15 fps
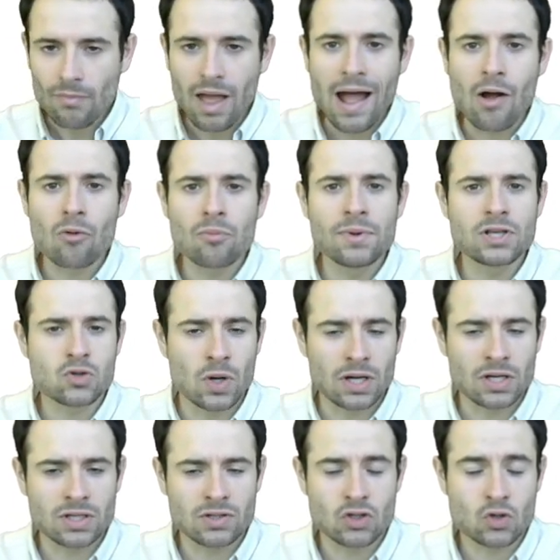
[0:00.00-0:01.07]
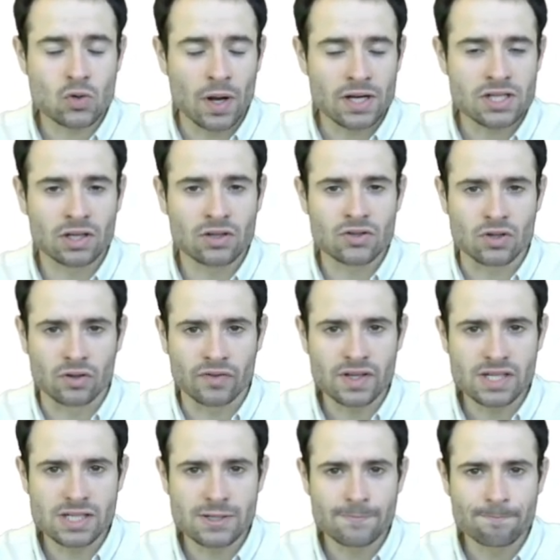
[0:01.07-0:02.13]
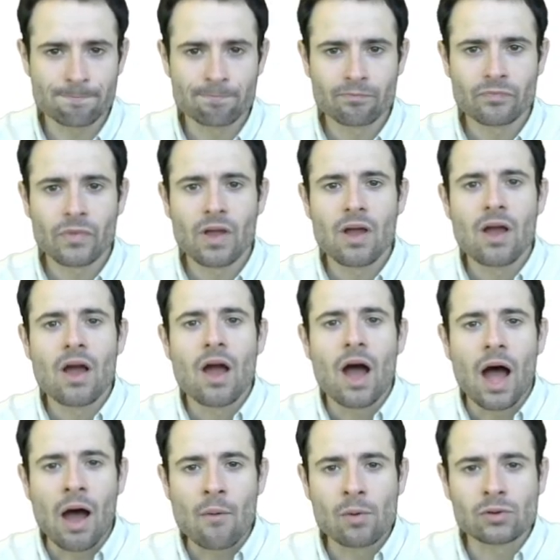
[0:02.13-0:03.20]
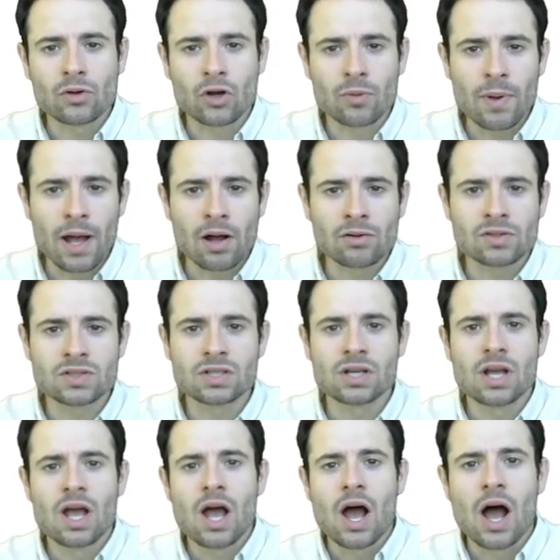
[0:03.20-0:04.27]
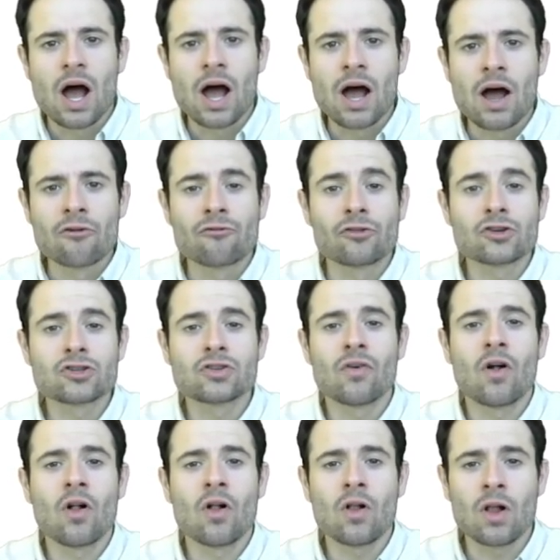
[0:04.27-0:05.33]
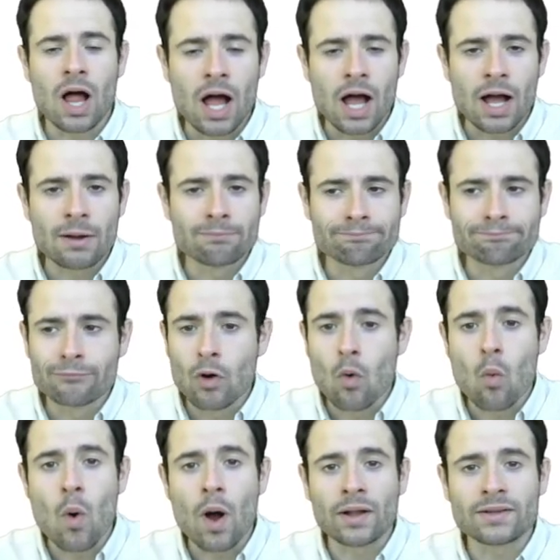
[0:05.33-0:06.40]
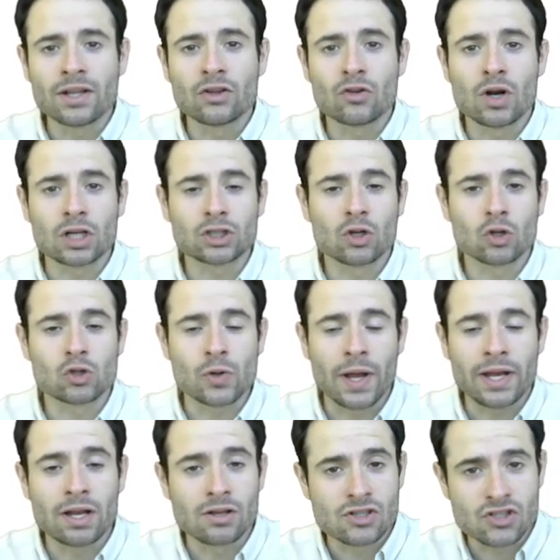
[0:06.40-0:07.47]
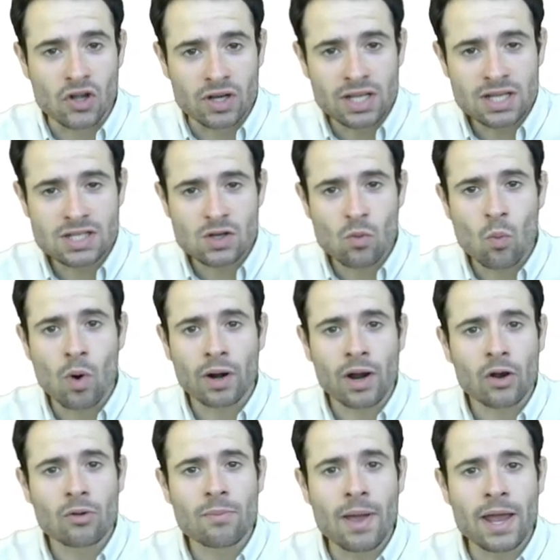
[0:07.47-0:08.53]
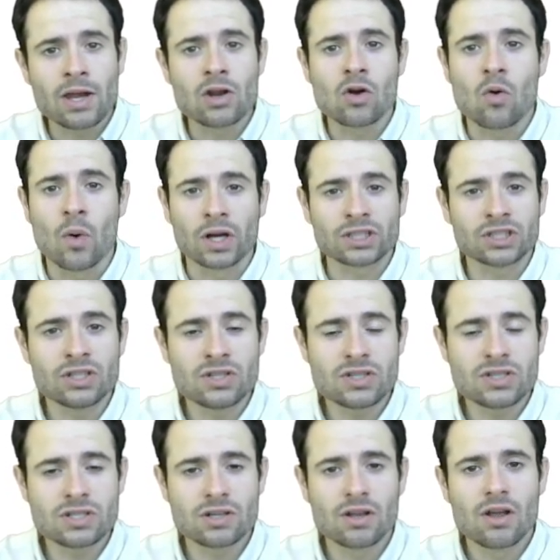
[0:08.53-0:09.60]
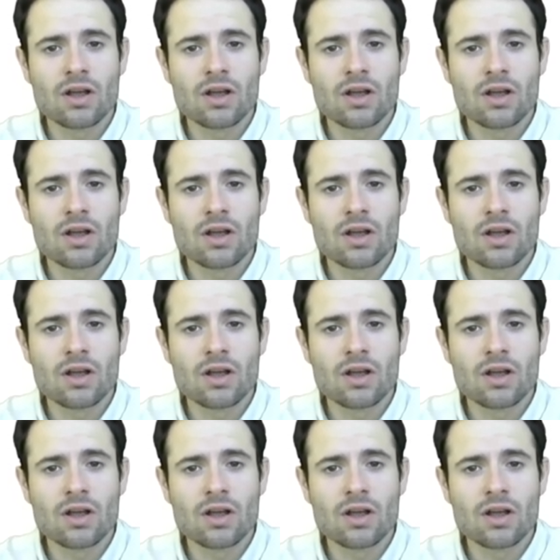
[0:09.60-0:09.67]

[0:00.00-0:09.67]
I'll be scratching the surface. I will talk about, uh, first of all, um, what international trade studies, what are the main questions.